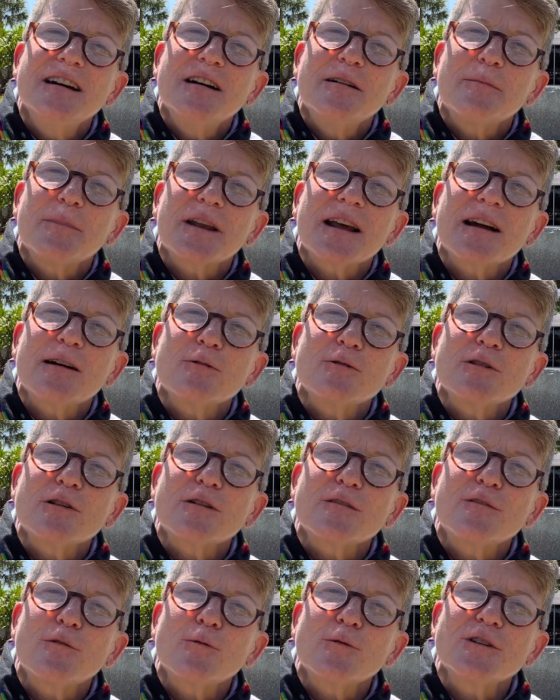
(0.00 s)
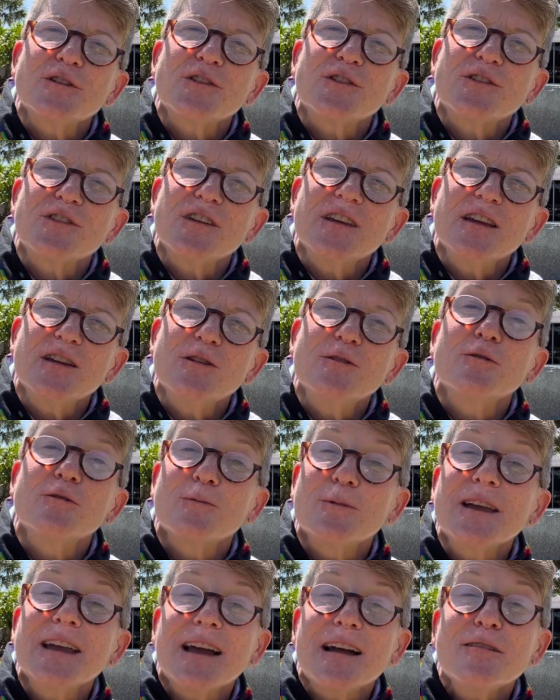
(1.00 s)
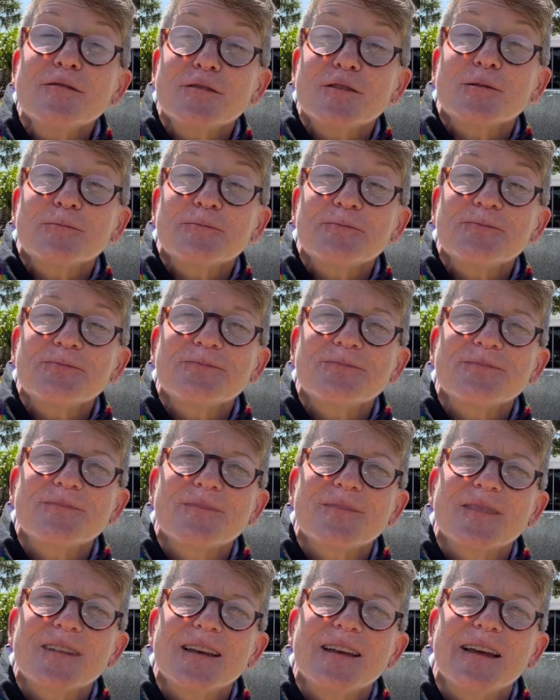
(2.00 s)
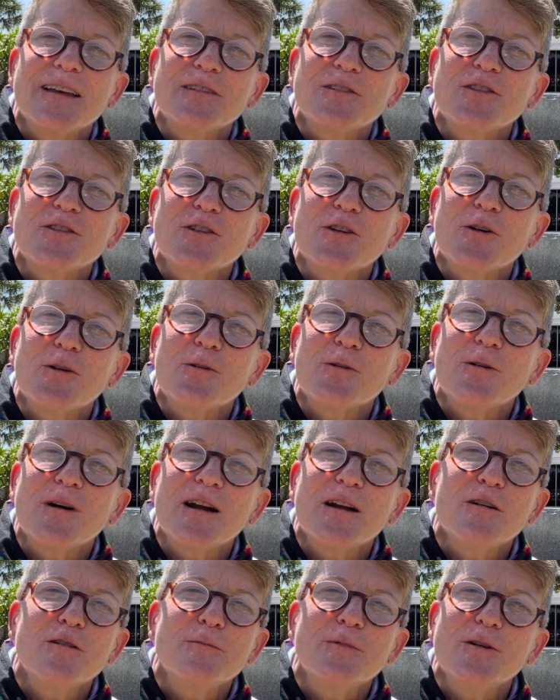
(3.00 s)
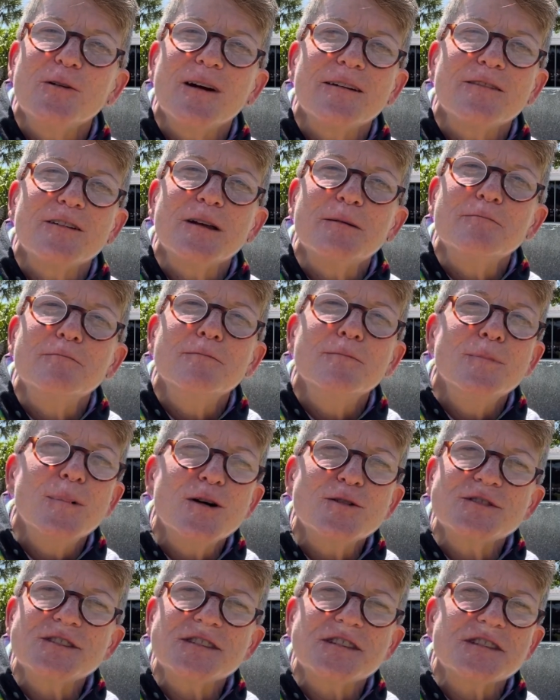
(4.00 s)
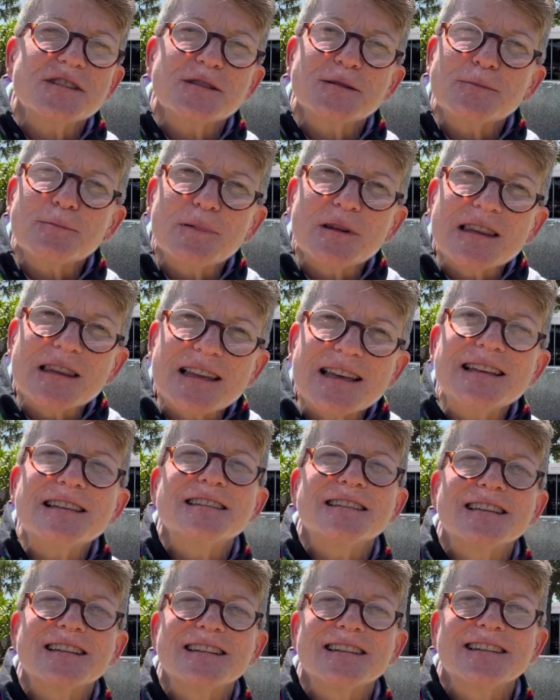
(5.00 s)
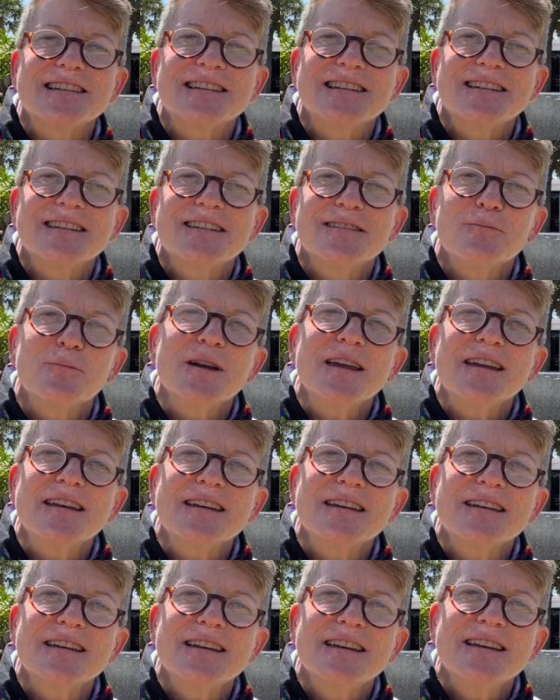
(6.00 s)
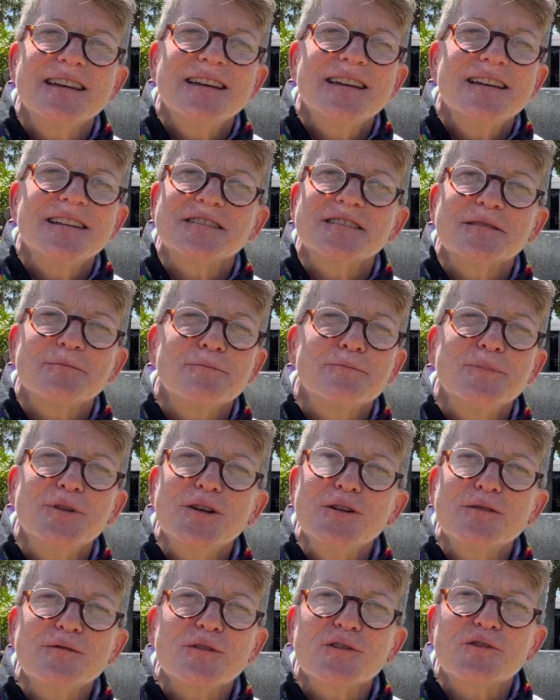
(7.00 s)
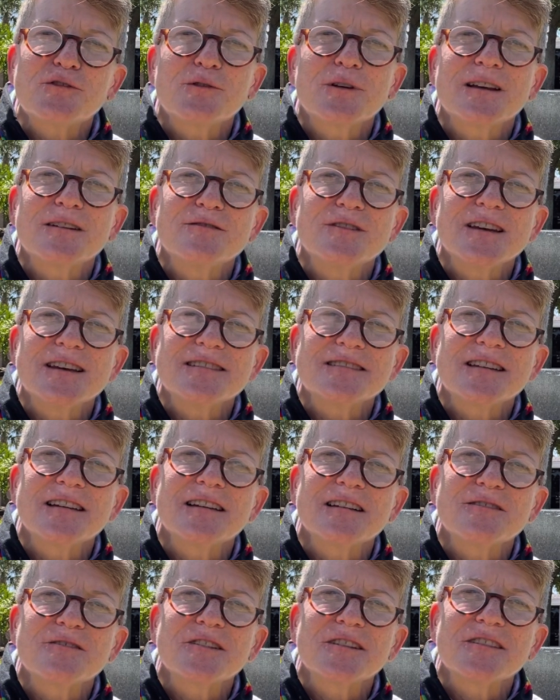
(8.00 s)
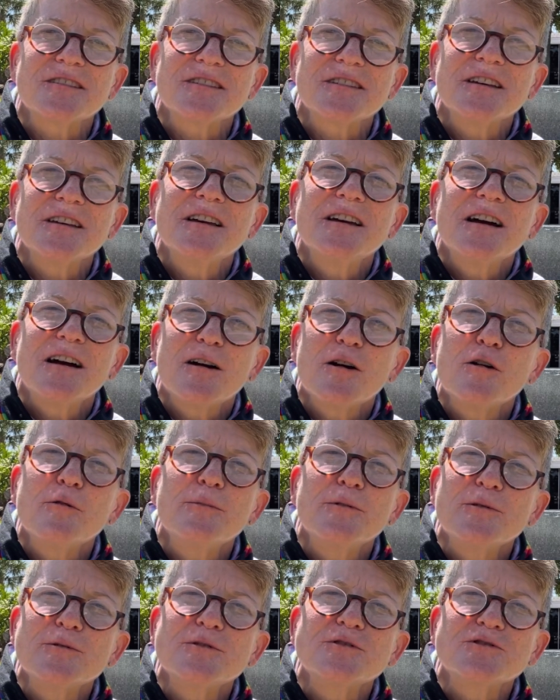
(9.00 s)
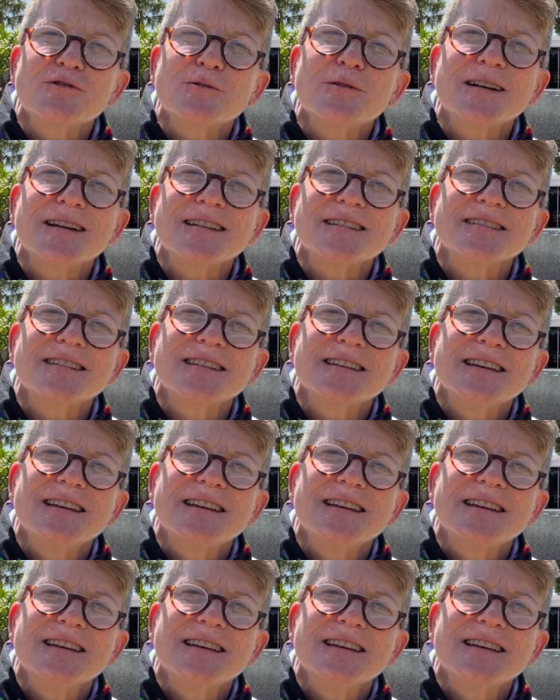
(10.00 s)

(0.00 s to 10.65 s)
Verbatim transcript: But I will look forward to seeing you the week after. And so I hope you have a most splendid week. It's a beautiful string of days ahead of us. I hope you enjoy it.